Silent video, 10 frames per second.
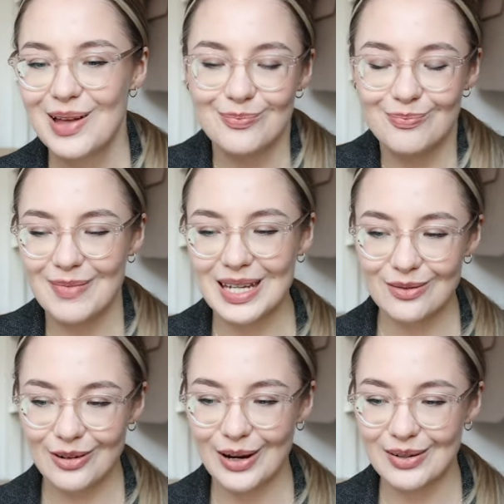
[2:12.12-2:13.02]
many
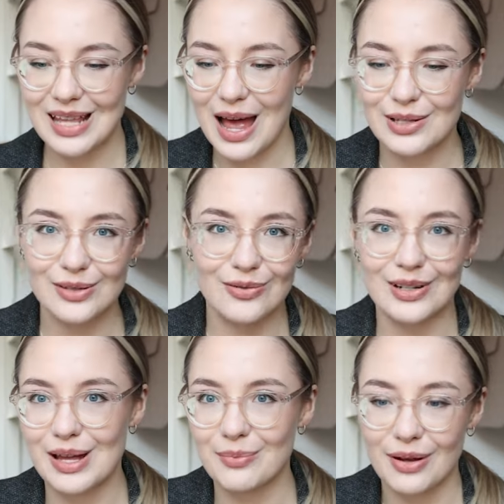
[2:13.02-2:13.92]
fragrance houses, for
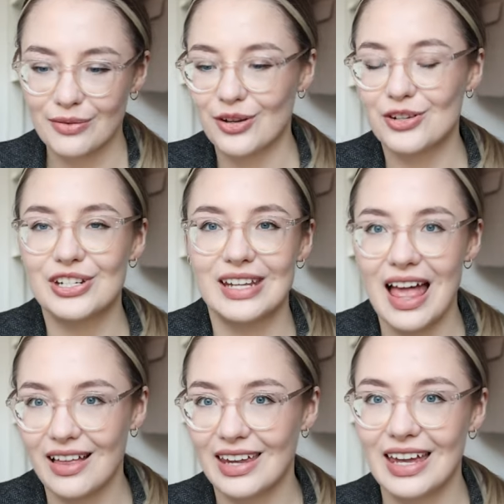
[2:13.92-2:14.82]
example, I've got
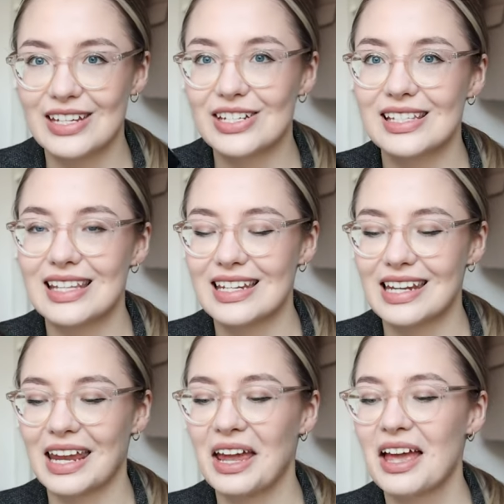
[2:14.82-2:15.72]
Chanel here just
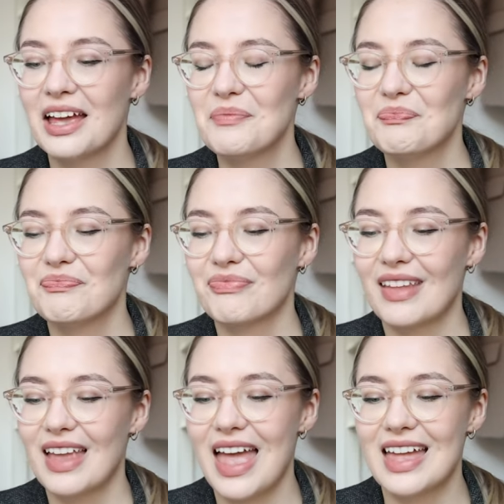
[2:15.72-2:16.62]
sending,
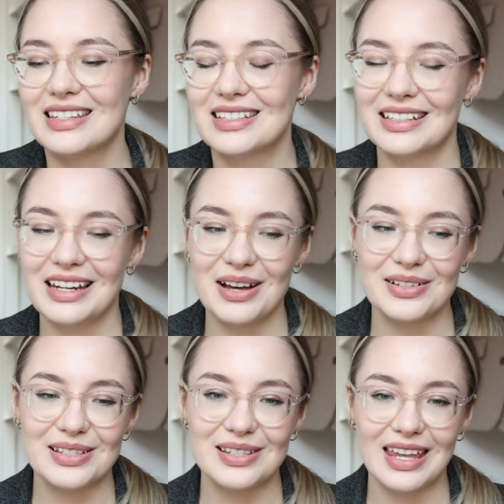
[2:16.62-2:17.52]
and I
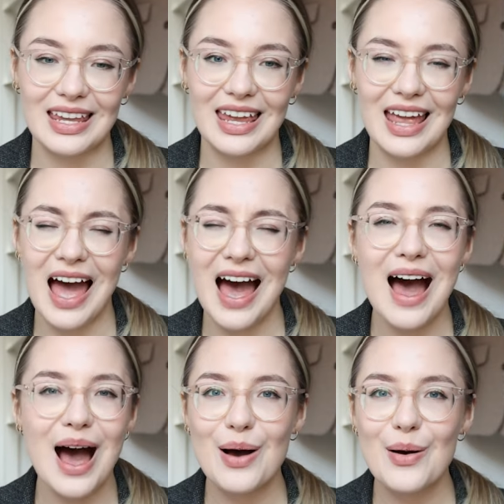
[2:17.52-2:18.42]
was thinking
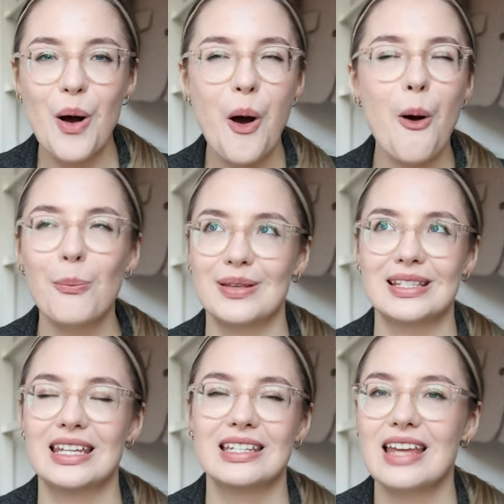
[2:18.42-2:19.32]
how
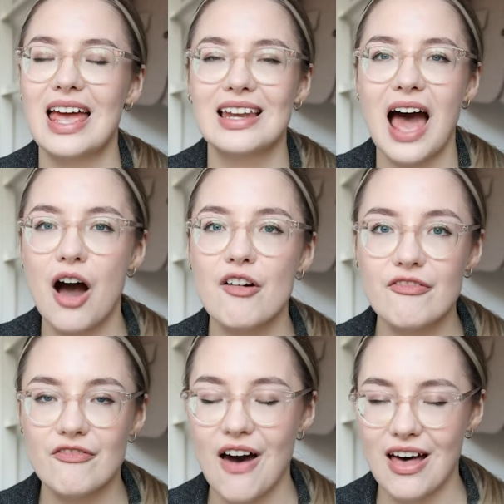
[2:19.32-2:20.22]
opposite and how
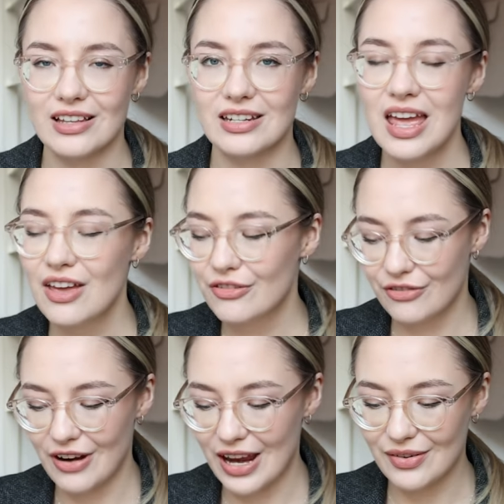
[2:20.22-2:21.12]
fun
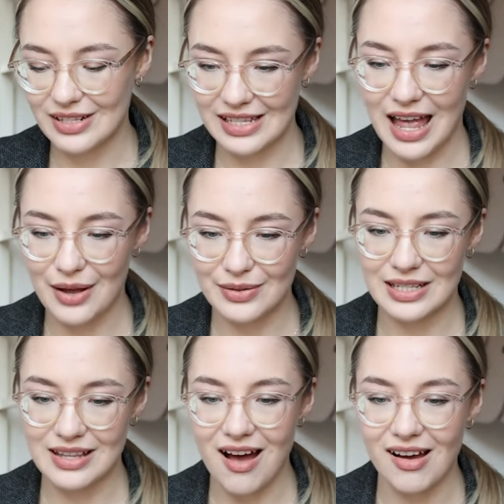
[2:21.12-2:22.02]
fragrance
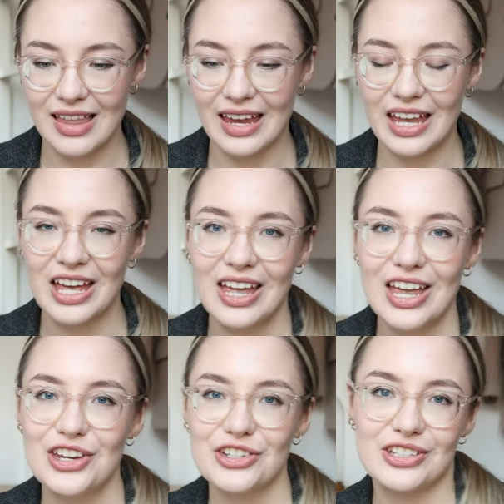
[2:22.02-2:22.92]
houses are. Like
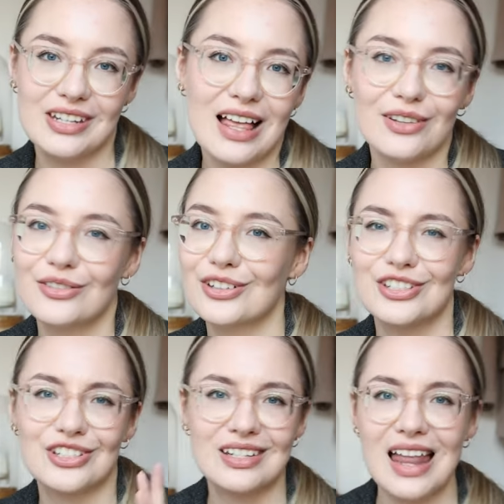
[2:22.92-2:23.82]
Chanel, you've got
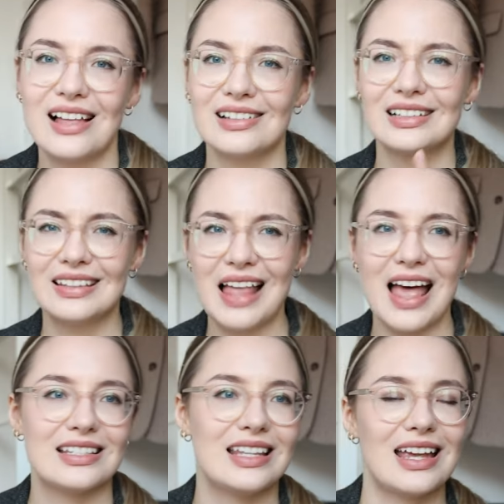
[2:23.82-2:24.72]
Chanel
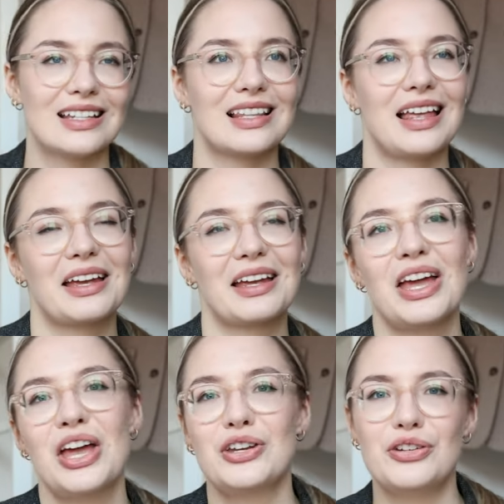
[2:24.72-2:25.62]
classics, like
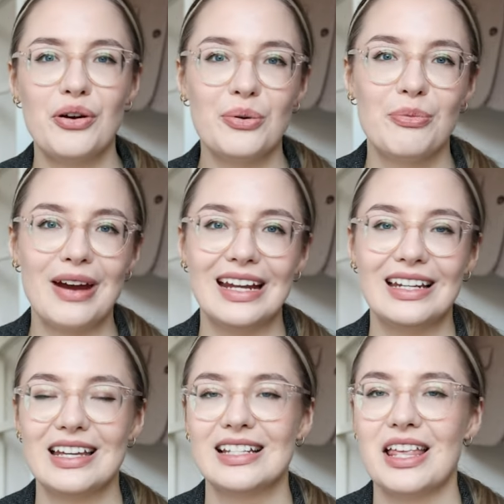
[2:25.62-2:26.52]

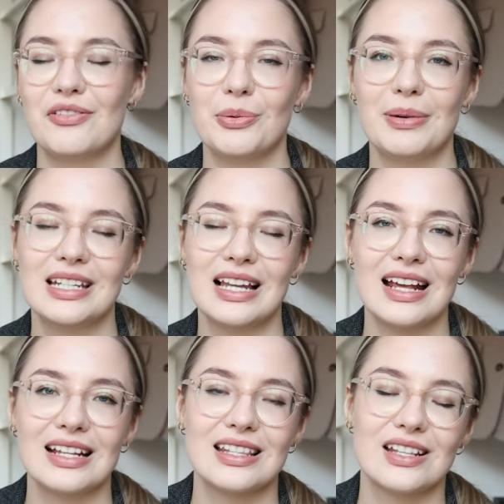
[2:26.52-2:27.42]
no-brainers, everybody
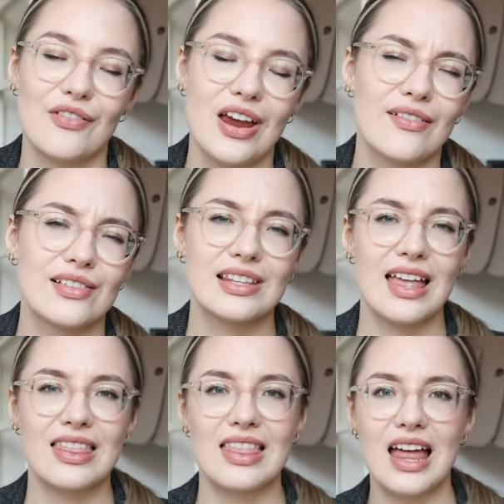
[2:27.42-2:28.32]
likes this fragrance,
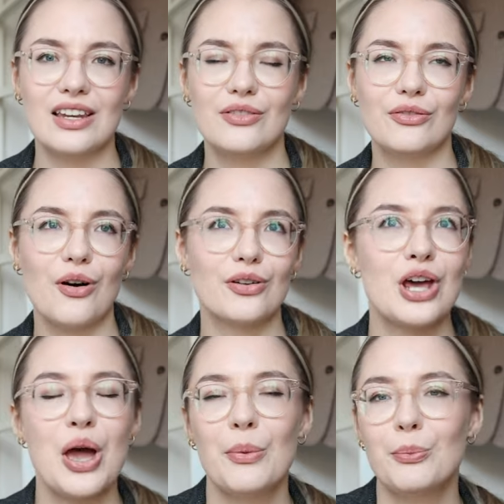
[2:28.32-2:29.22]
and then you've got
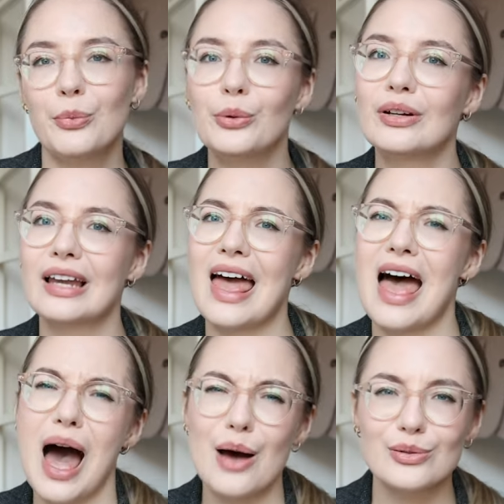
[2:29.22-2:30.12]

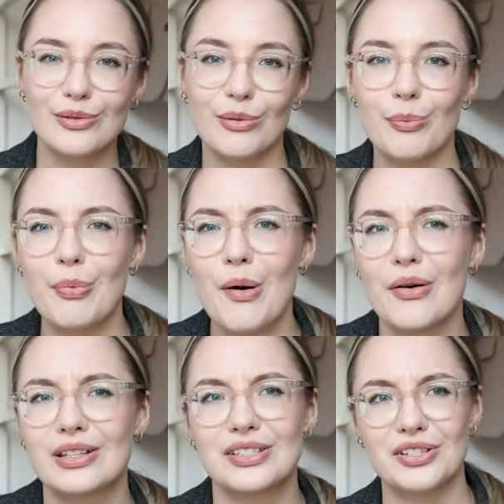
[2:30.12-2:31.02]
Mugler, out of the
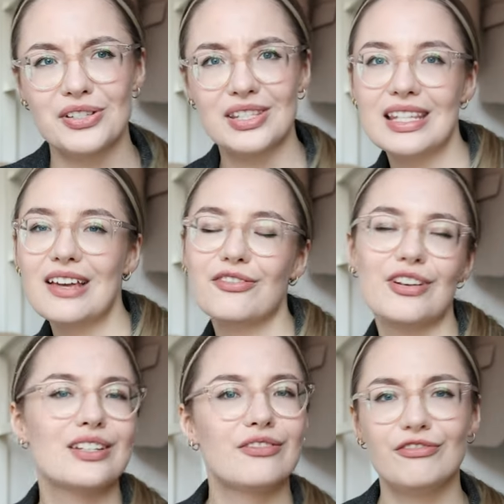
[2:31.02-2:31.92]
box, just
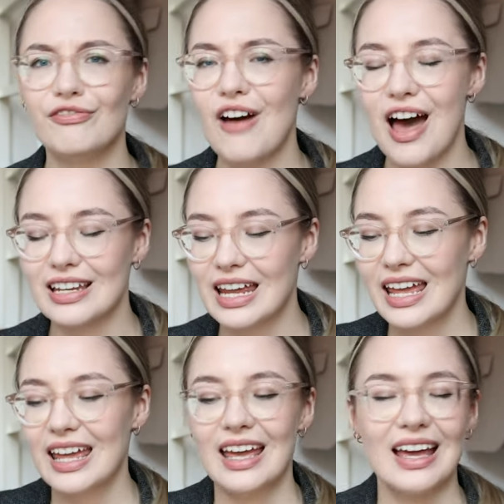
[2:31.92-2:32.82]
different, fun.
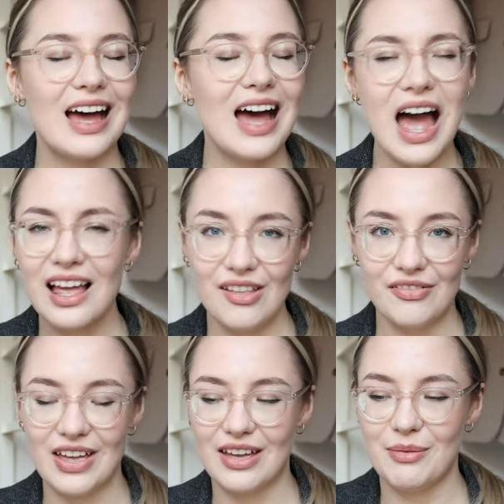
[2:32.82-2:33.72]
I
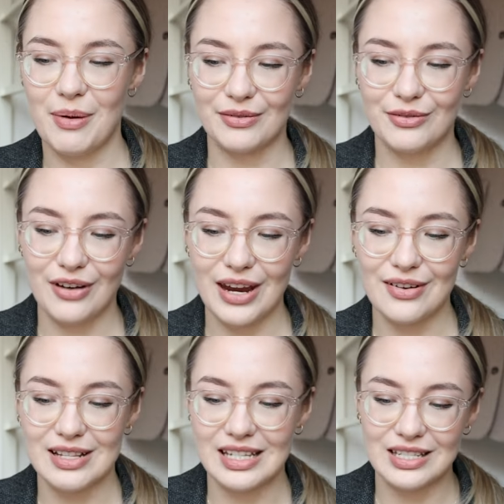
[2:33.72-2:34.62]
love that about
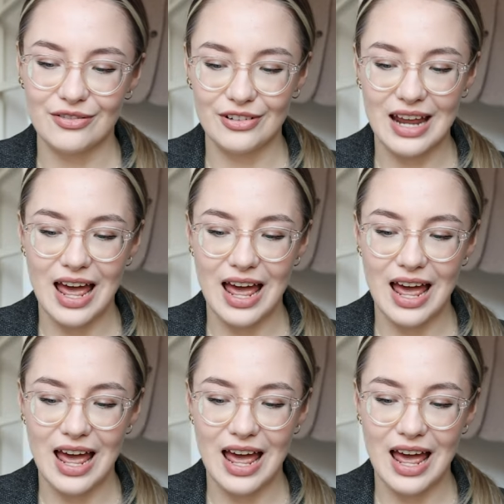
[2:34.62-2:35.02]
fragrance and different